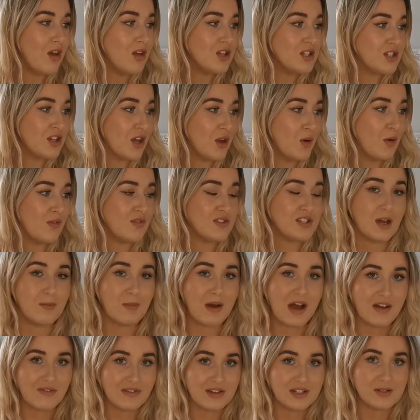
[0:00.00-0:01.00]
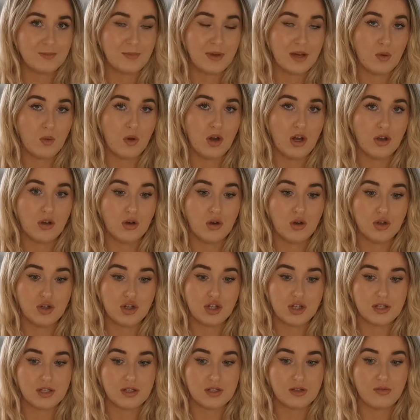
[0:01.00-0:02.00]
So obviously I'm having to be quite
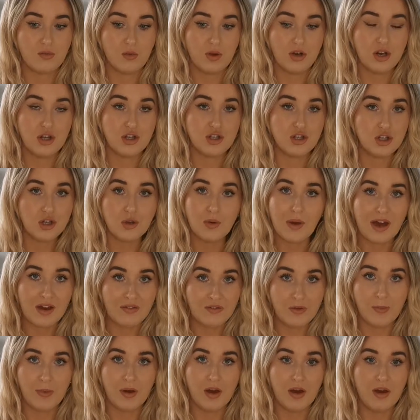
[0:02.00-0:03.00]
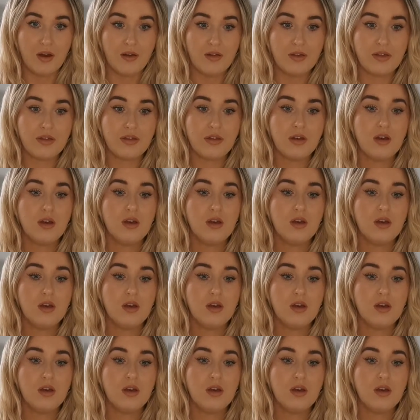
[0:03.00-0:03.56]
conscious of when I do have a bath,